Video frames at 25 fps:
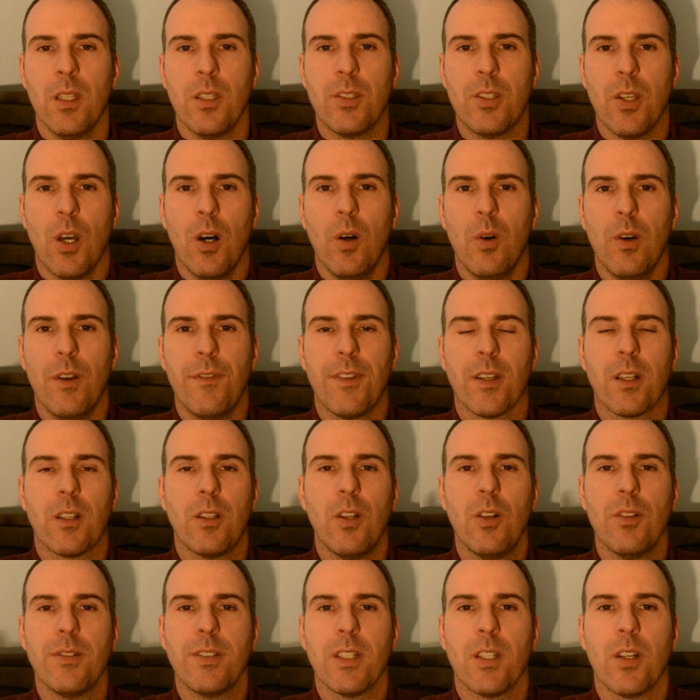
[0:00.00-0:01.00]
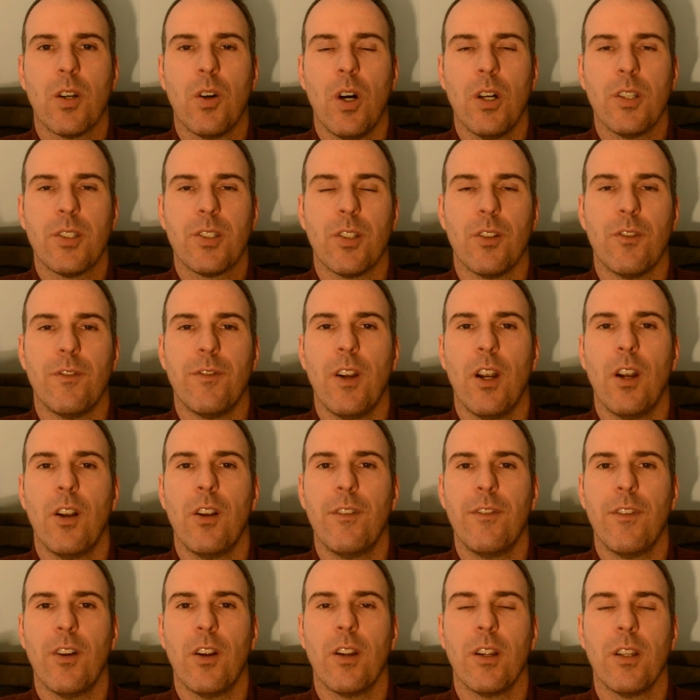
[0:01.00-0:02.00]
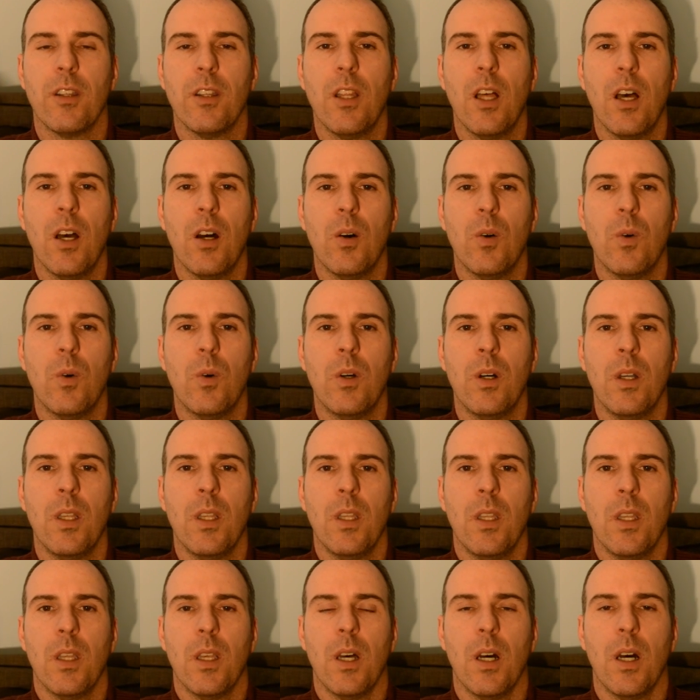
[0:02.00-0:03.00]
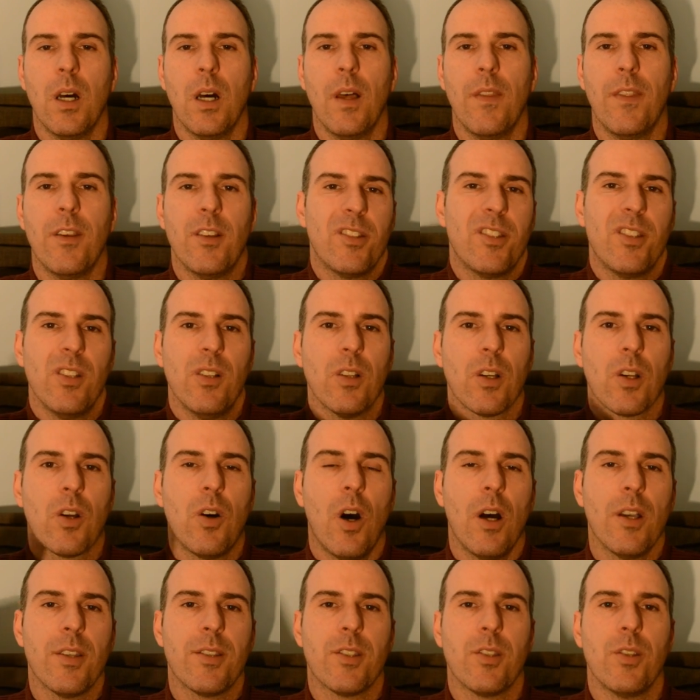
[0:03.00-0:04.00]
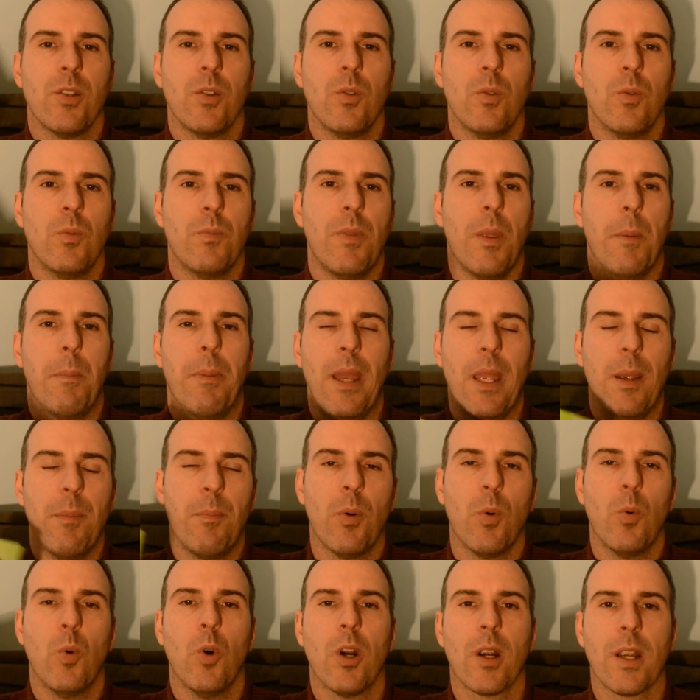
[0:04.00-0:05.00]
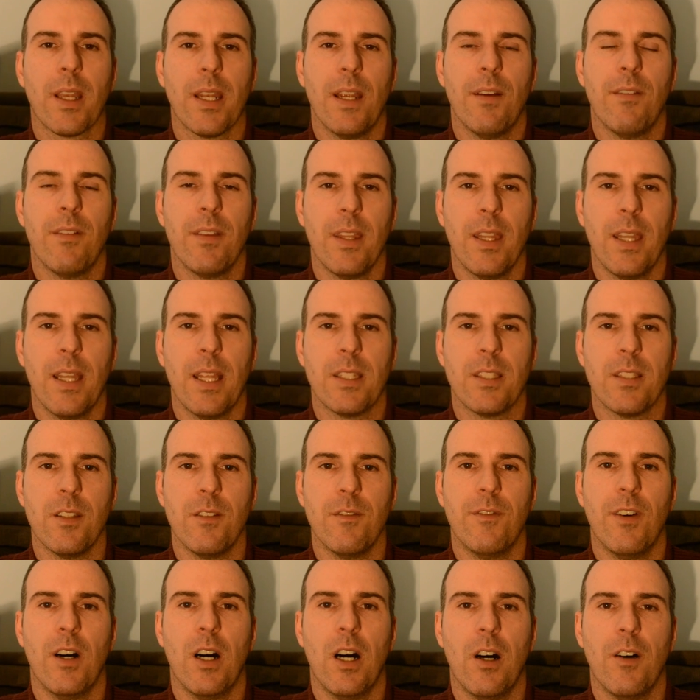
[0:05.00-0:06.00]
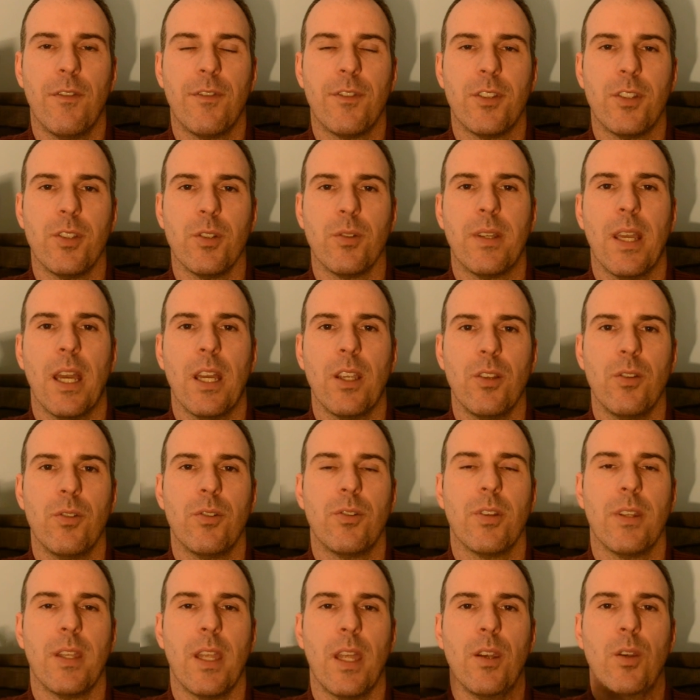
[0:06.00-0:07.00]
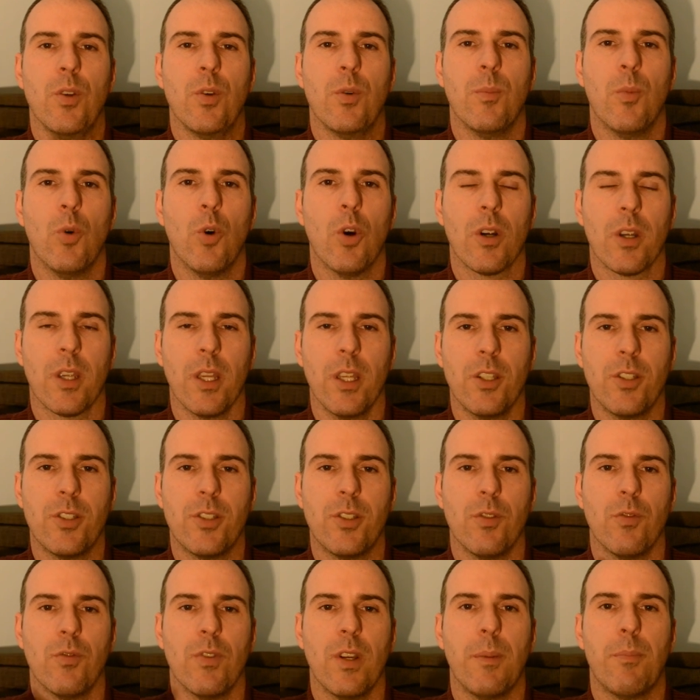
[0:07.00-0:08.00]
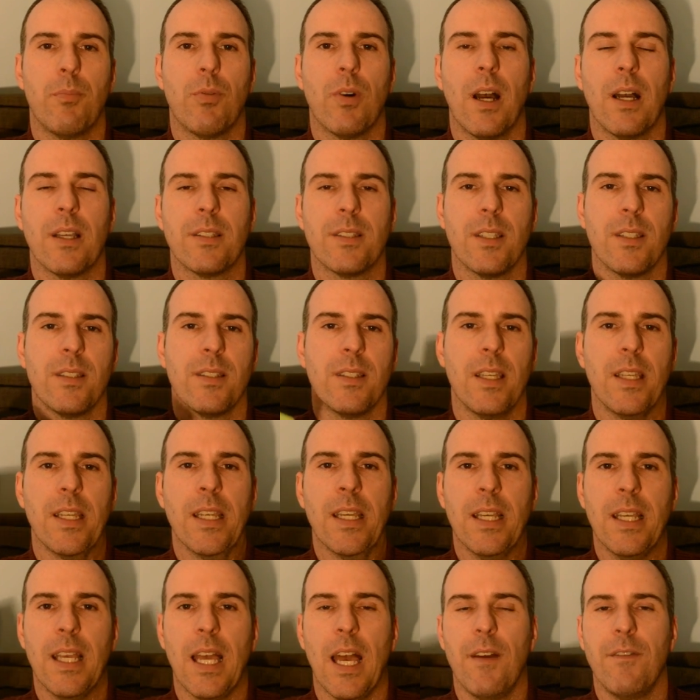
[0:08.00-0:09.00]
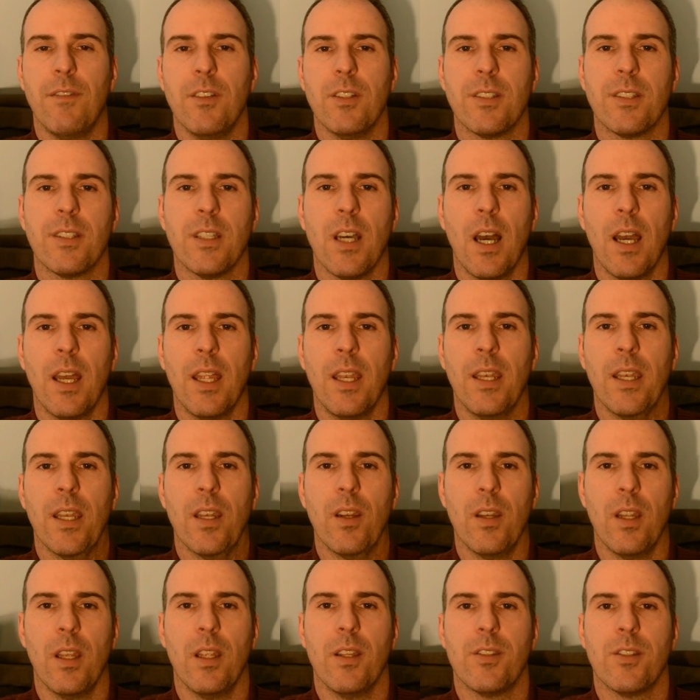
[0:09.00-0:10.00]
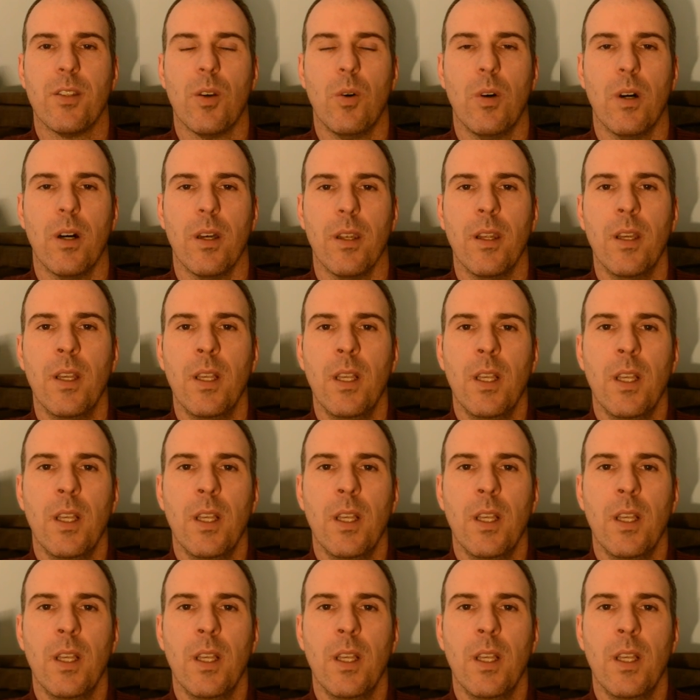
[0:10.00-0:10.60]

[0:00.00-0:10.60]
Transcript: So if the closing costs are very, very low, uh, there's still a cost to the paperwork and everything that's involved to get you to that new mortgage, to reprocess it, have you sign, and, and so on.